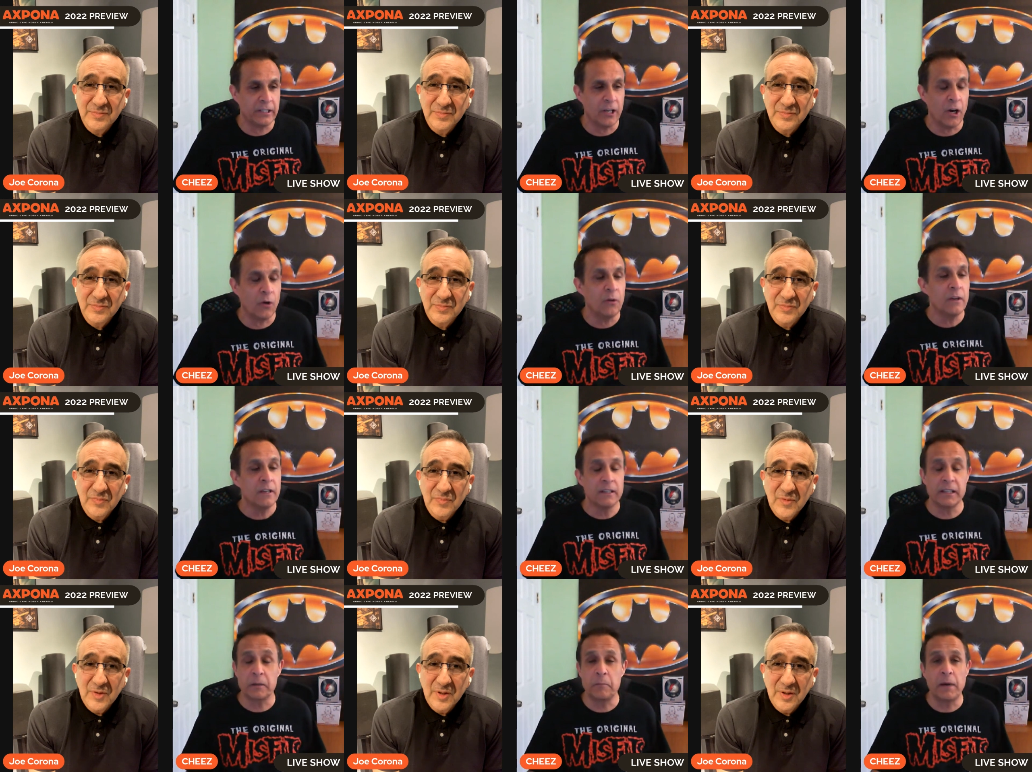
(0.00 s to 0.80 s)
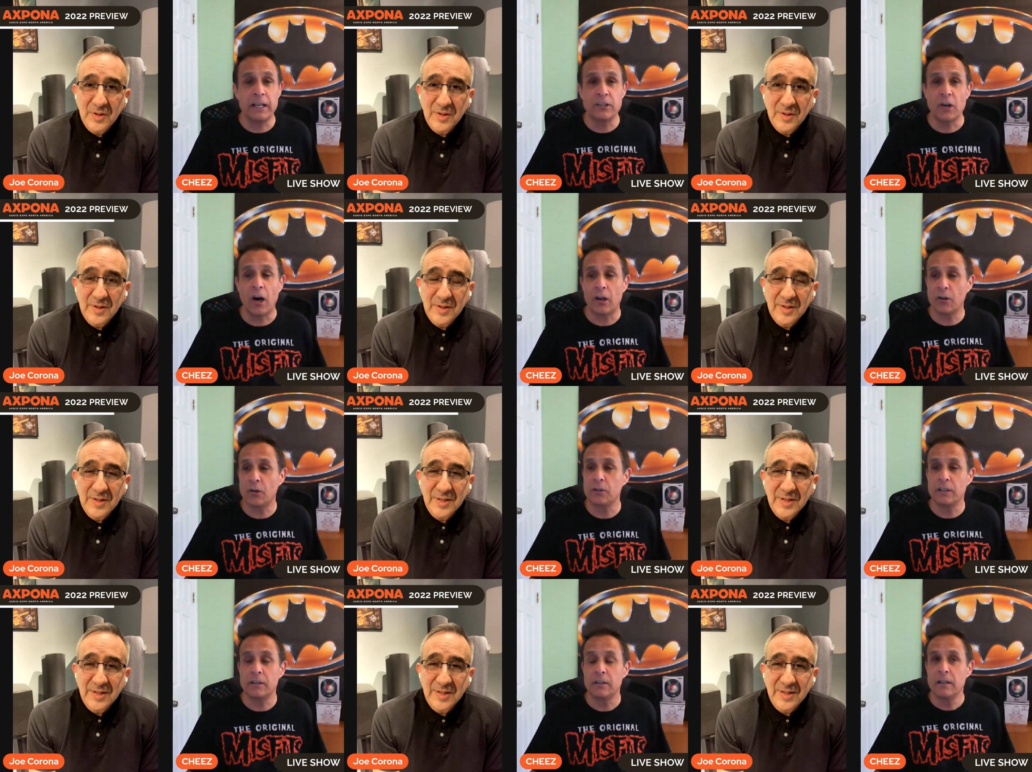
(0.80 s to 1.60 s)
Speaker 1: know, like my
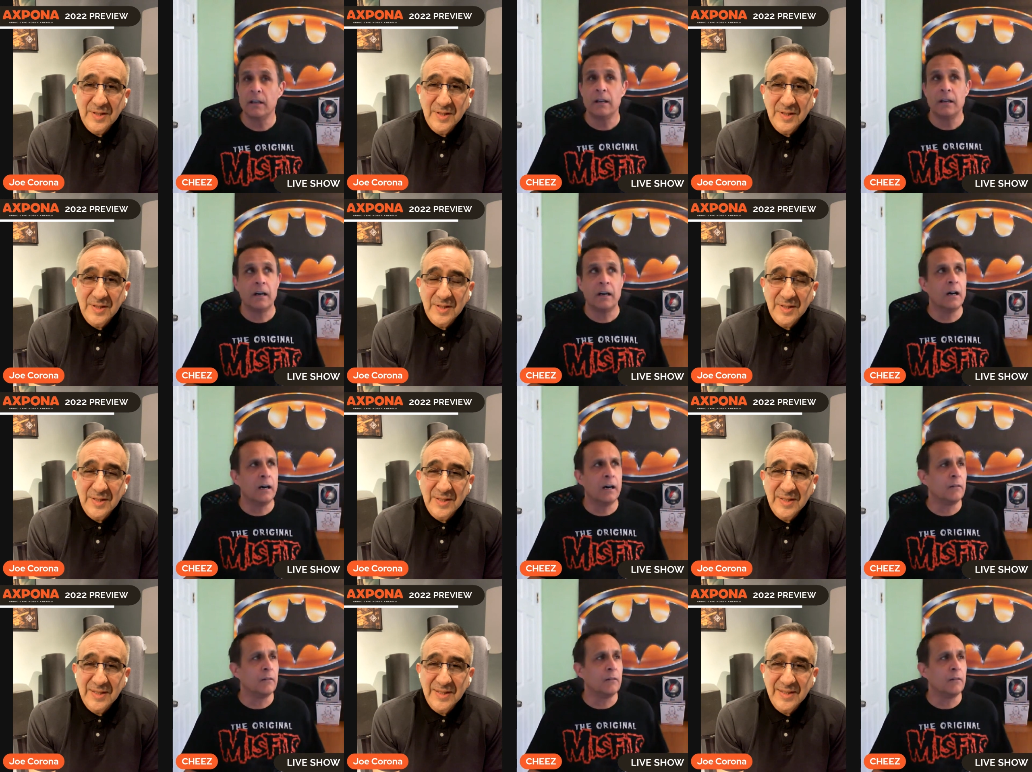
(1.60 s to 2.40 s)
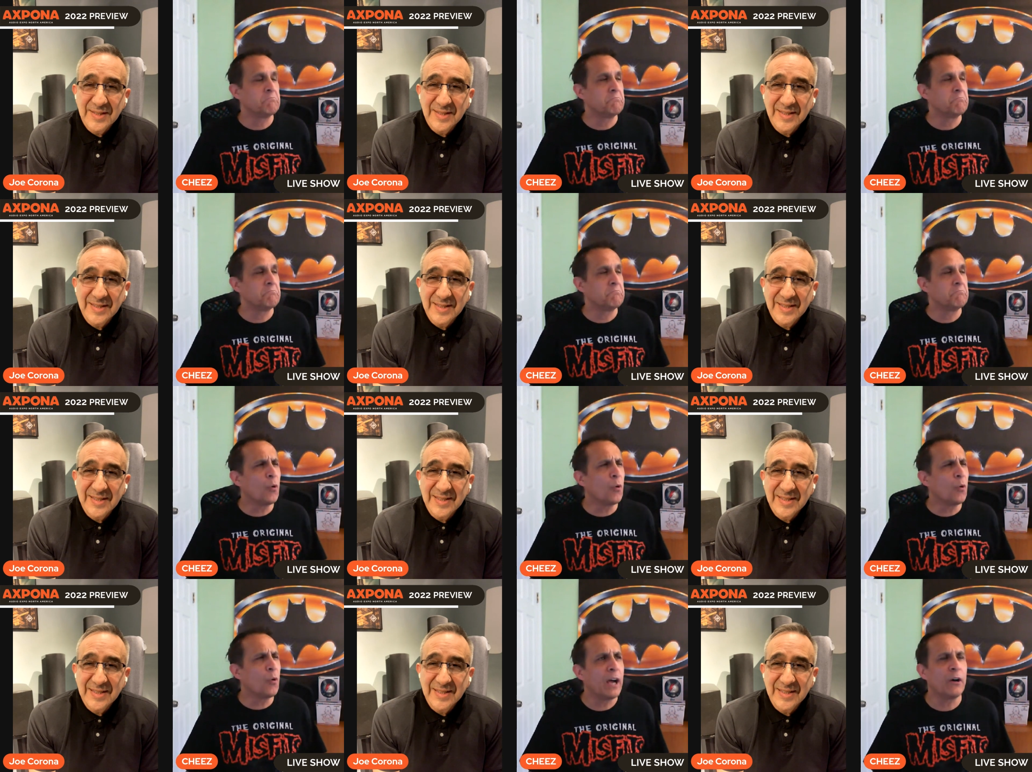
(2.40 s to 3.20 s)
daughter, uh, for
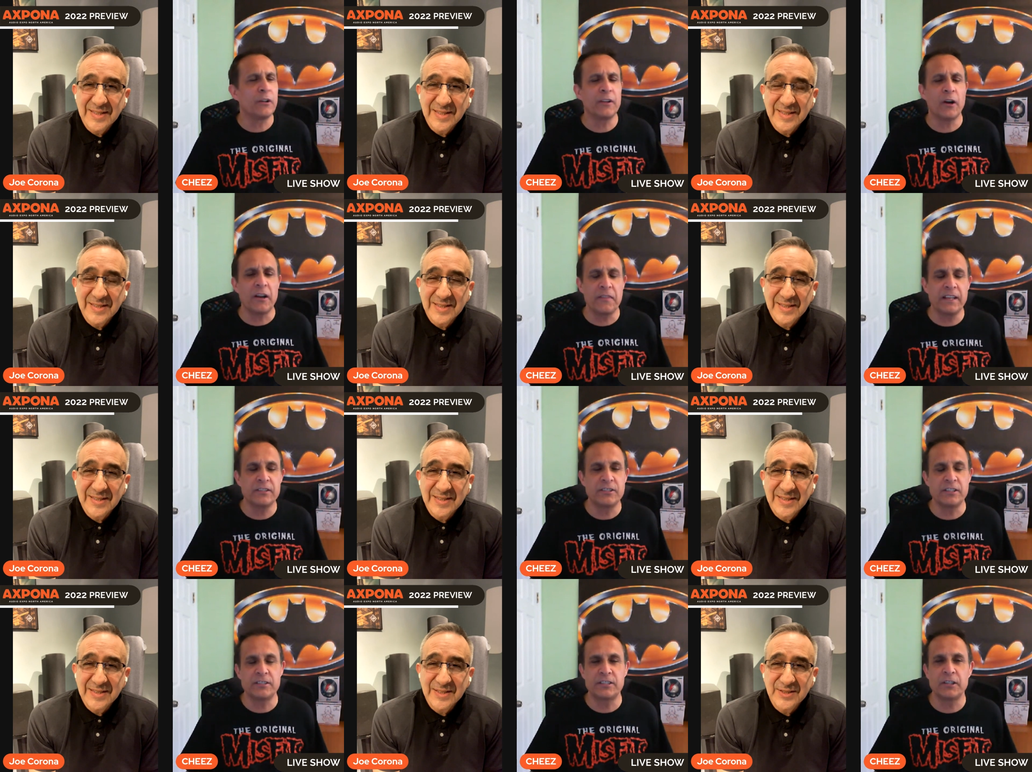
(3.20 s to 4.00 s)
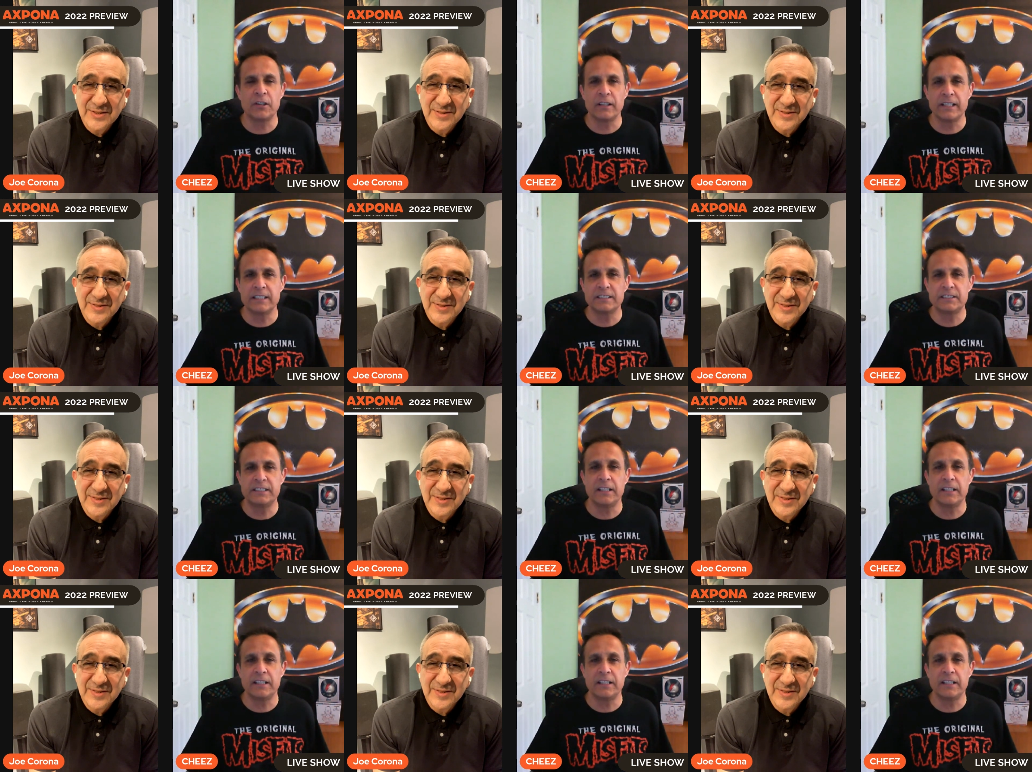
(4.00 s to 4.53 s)
a while there, I think she still is.